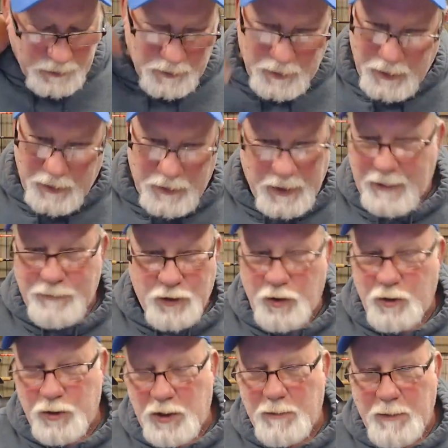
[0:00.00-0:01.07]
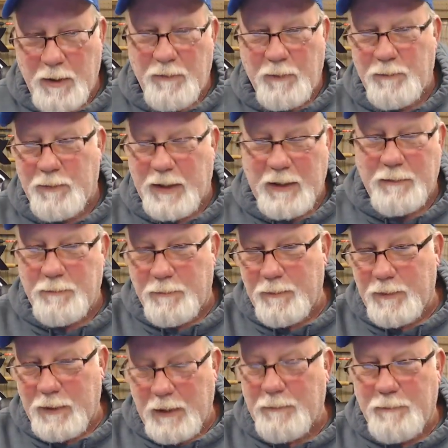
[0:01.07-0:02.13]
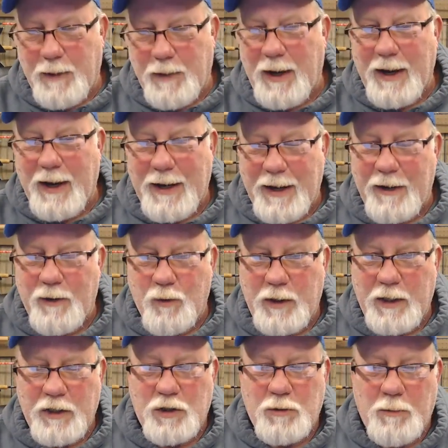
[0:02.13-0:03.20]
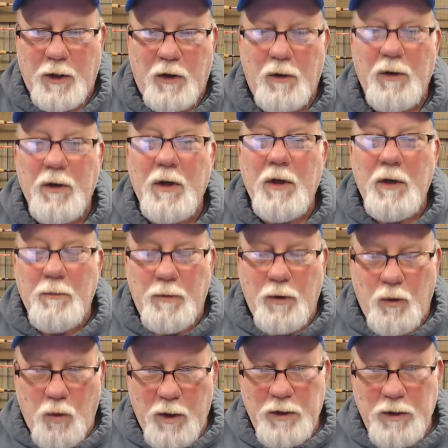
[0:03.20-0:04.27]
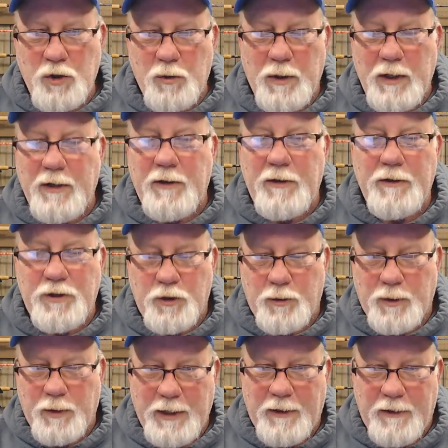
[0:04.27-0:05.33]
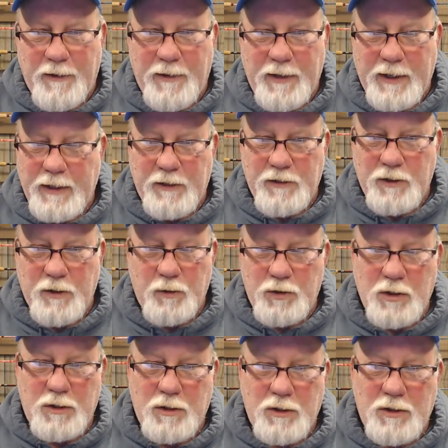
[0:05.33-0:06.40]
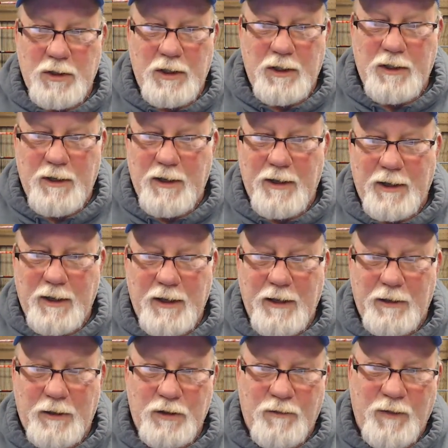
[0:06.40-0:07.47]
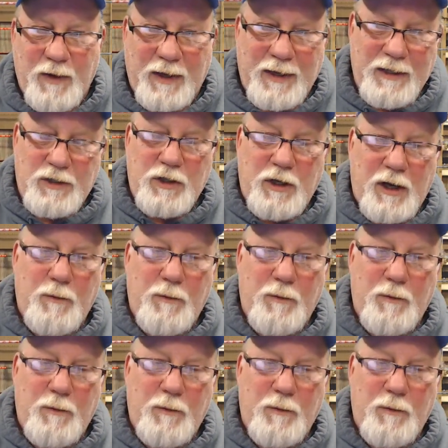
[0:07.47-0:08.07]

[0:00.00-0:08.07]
Now, I'm sure some of them get by and I don't catch them all. But once you're entered, and there's no sense of sending it in again because if I catch it, I